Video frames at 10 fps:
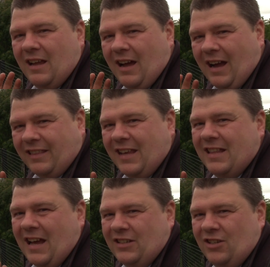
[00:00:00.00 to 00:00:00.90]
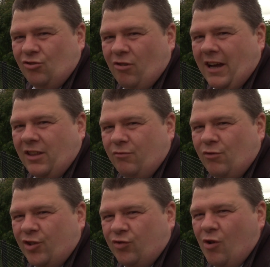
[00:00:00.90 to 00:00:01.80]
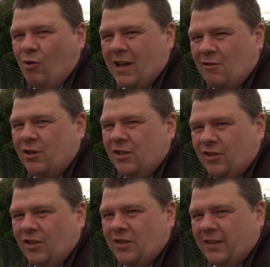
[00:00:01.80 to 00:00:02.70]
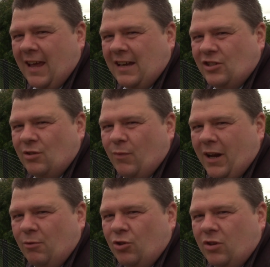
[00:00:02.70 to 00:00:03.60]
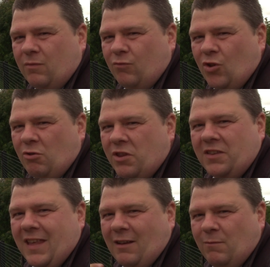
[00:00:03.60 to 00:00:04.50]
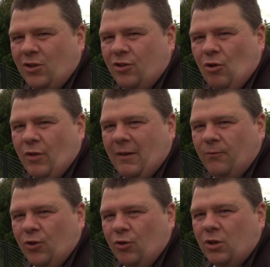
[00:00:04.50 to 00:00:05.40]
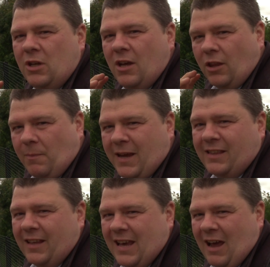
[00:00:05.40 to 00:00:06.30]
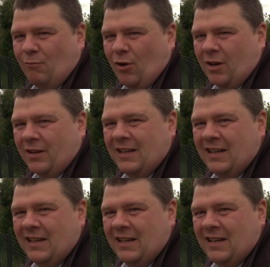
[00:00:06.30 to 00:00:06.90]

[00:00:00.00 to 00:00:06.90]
I did actually try to rush through Ilkeston station when I was doing the segments and all that for the piece of camera.